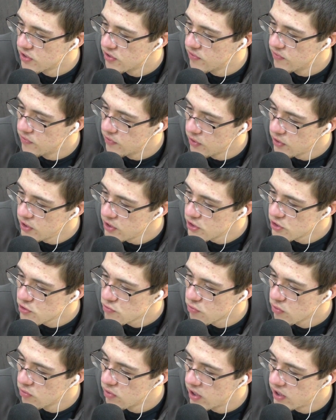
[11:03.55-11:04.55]
The Funyuns
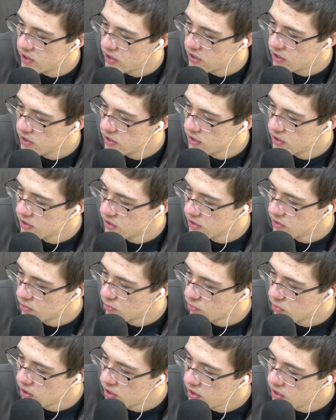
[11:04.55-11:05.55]
were ready, and they were
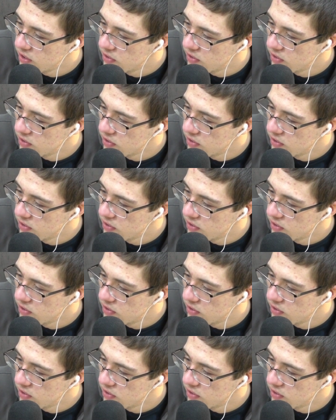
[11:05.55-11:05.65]
ready